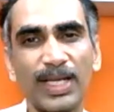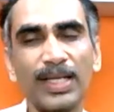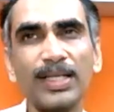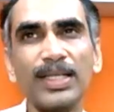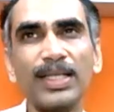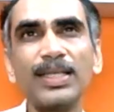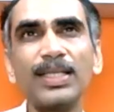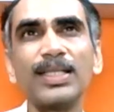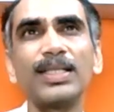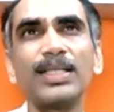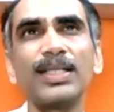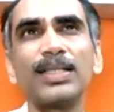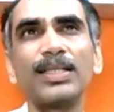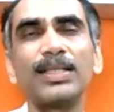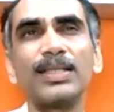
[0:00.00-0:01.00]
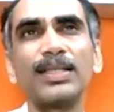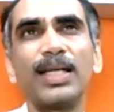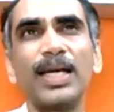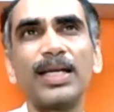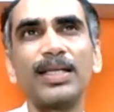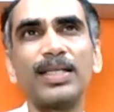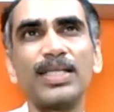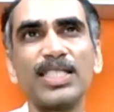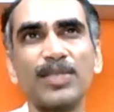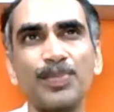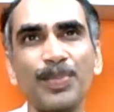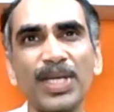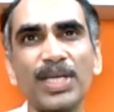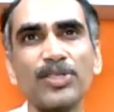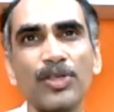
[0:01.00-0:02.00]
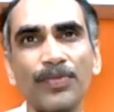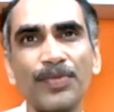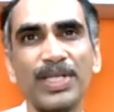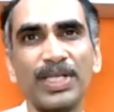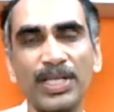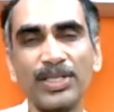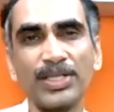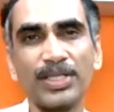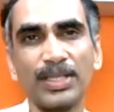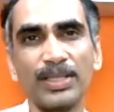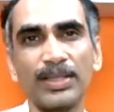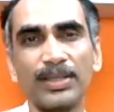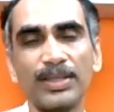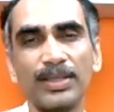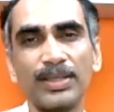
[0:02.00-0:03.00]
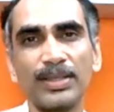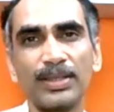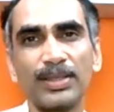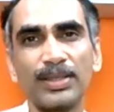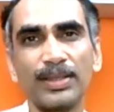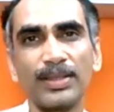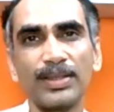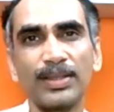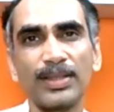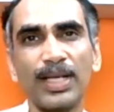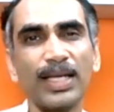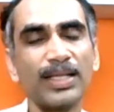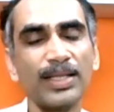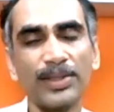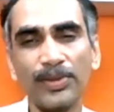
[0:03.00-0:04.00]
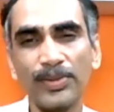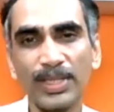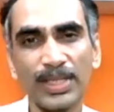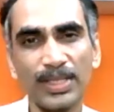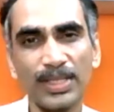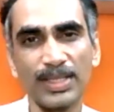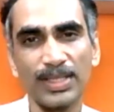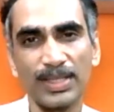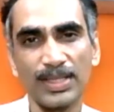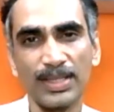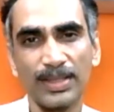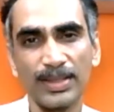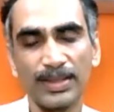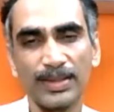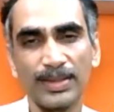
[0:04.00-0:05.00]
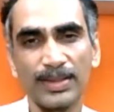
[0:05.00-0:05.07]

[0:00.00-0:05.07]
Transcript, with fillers: And in the space of attention, I cannot exist.